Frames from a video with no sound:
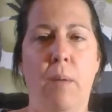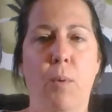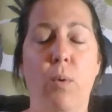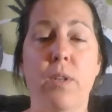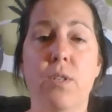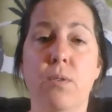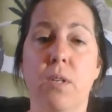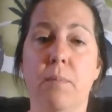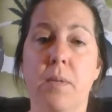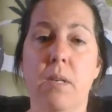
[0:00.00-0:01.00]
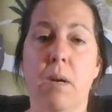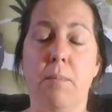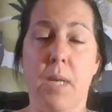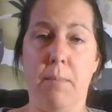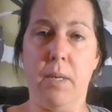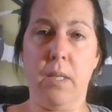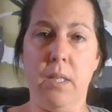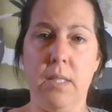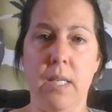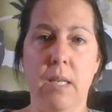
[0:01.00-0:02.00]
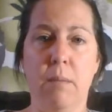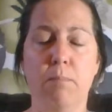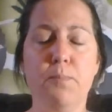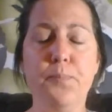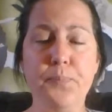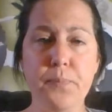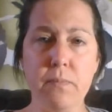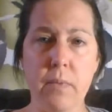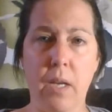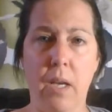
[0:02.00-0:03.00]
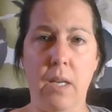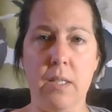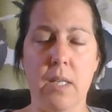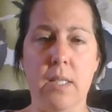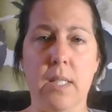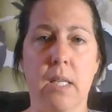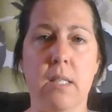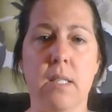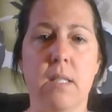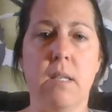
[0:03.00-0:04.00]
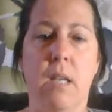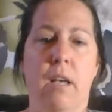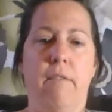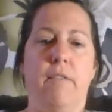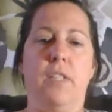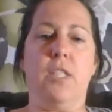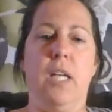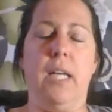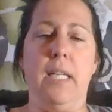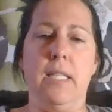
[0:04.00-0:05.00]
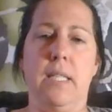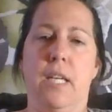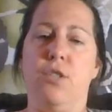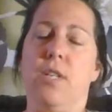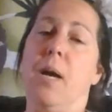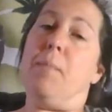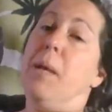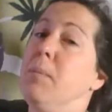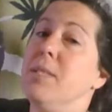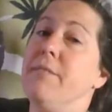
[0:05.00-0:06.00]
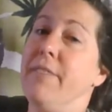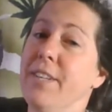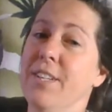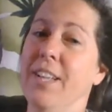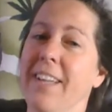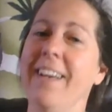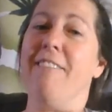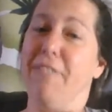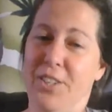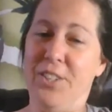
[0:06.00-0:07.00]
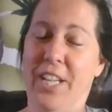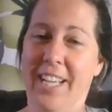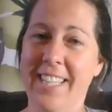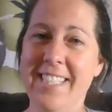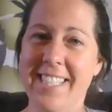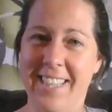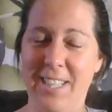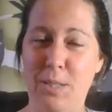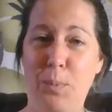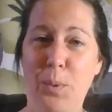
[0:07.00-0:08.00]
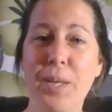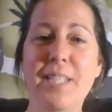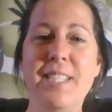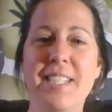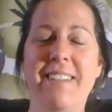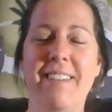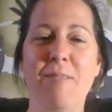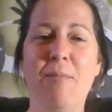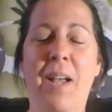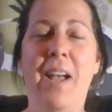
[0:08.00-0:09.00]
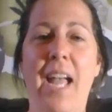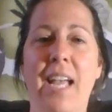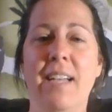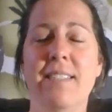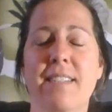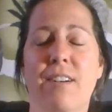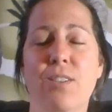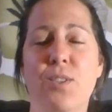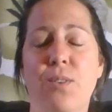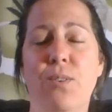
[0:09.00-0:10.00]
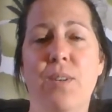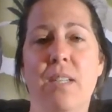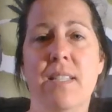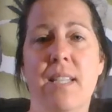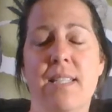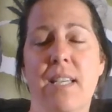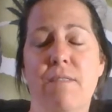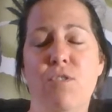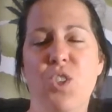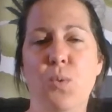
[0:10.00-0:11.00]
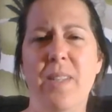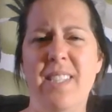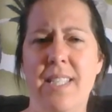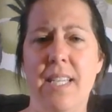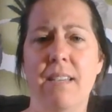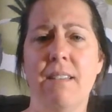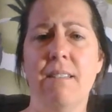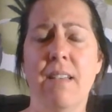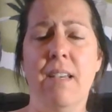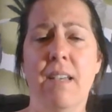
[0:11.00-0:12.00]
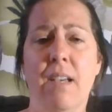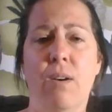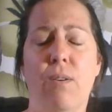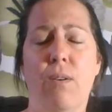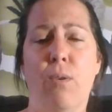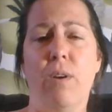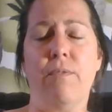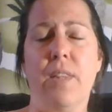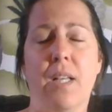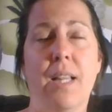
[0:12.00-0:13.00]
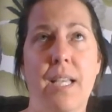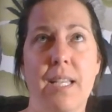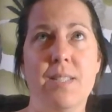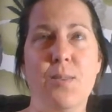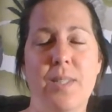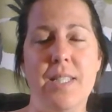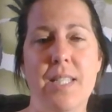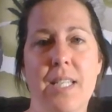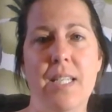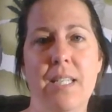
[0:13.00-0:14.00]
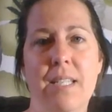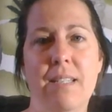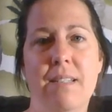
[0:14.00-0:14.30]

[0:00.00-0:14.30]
going to do an abdominal exam and assess fundal height. I should not be able to feel a fundal height at this point. And also assessing if she's wincing or if the client's wincing